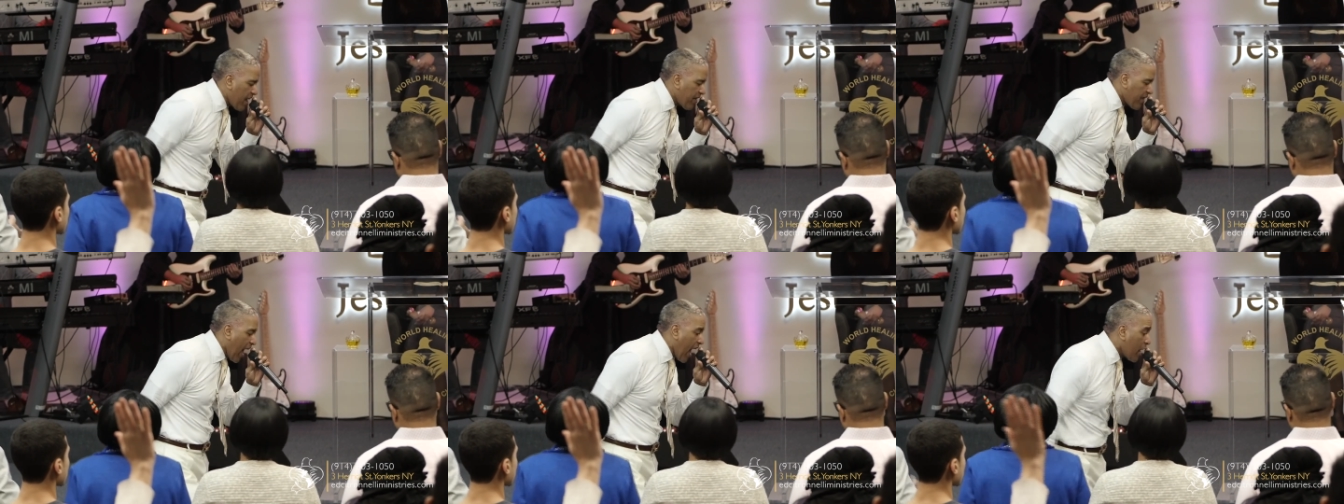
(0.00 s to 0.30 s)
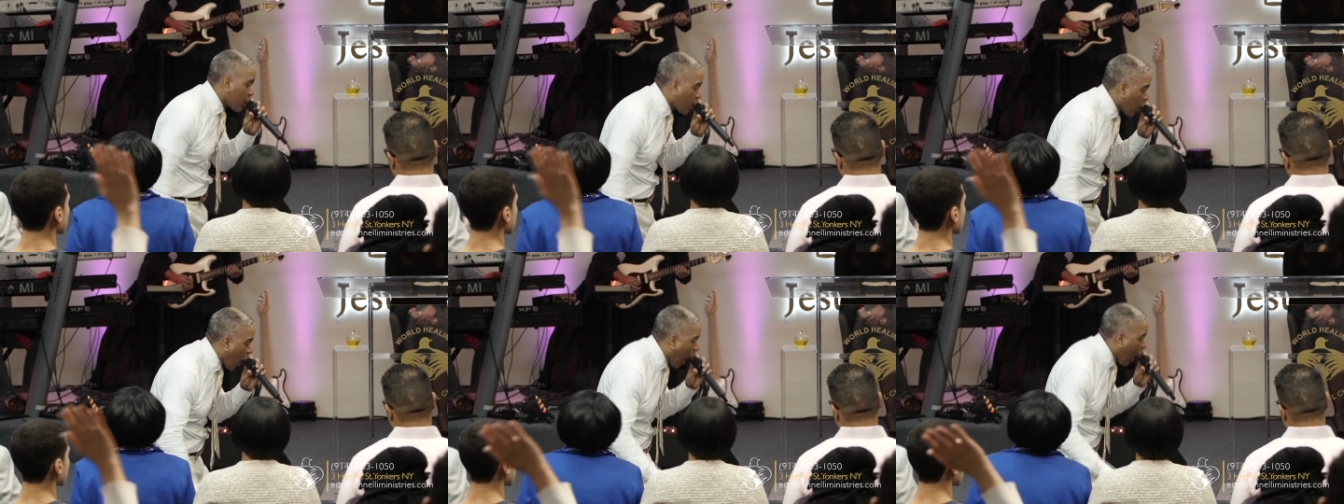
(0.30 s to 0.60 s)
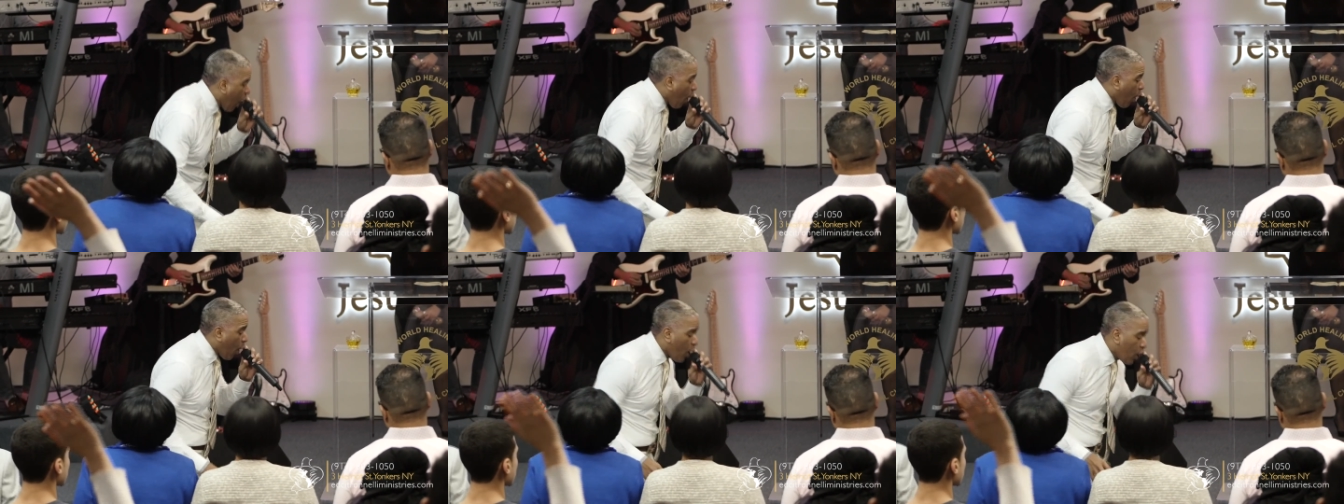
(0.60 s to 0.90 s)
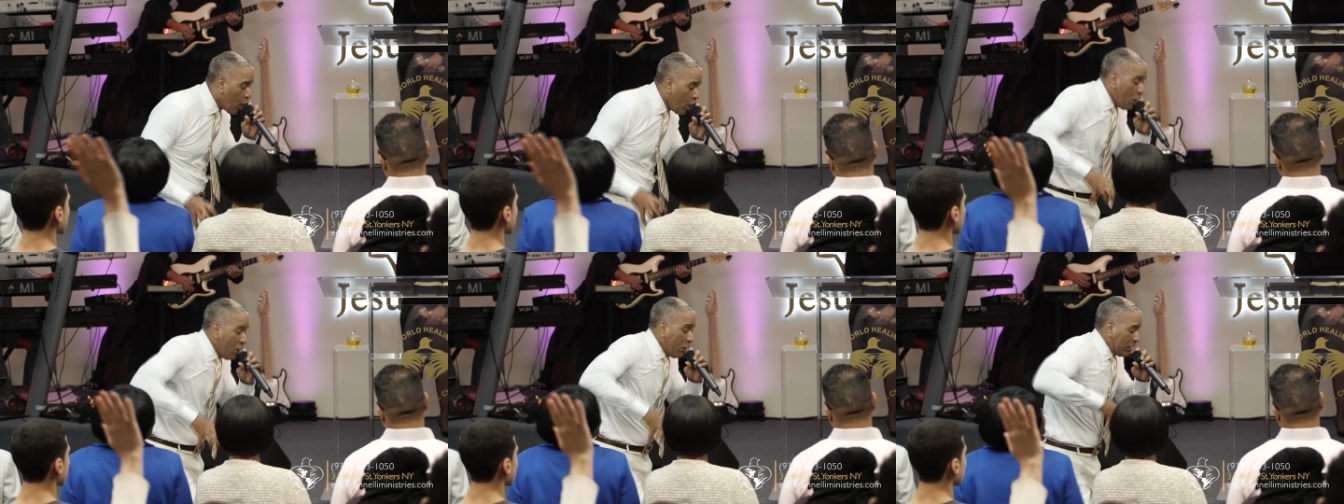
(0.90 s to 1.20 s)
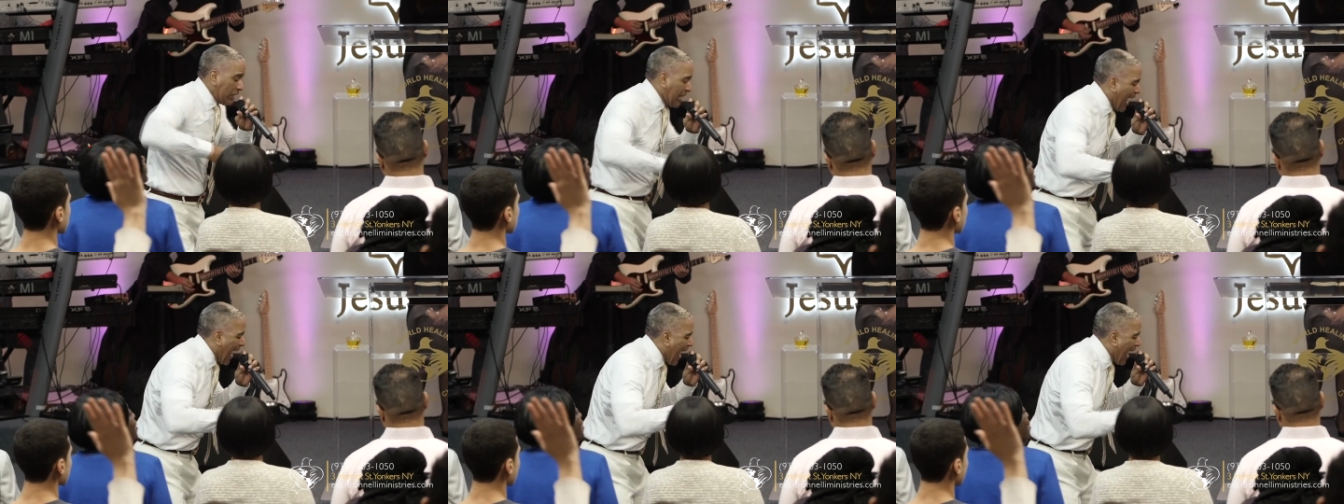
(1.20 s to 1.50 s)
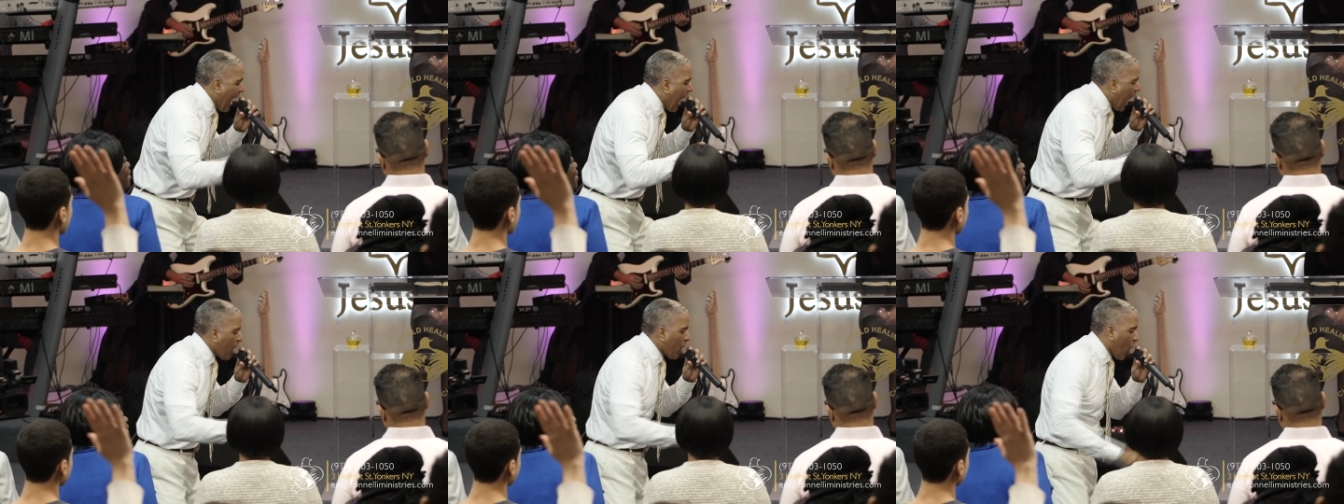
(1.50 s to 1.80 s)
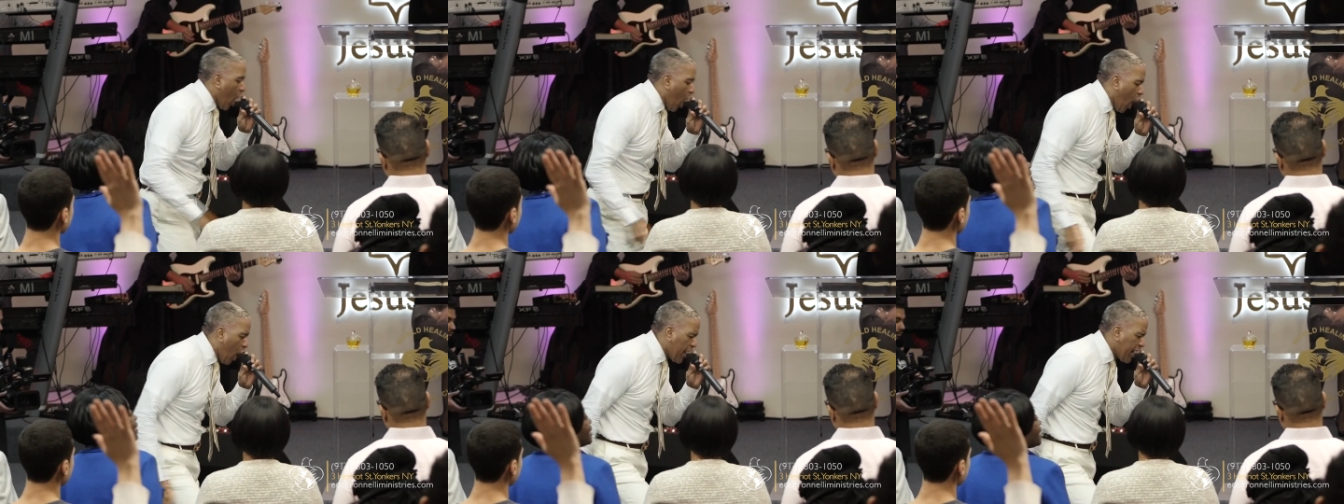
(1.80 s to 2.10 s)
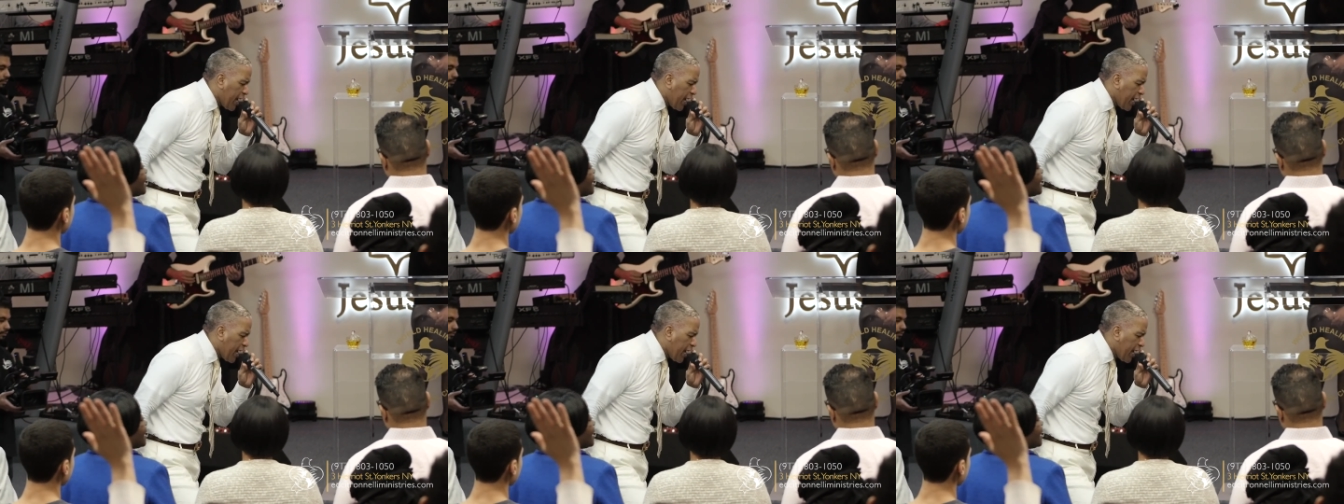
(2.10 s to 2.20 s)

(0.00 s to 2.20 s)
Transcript: they go, they are Holy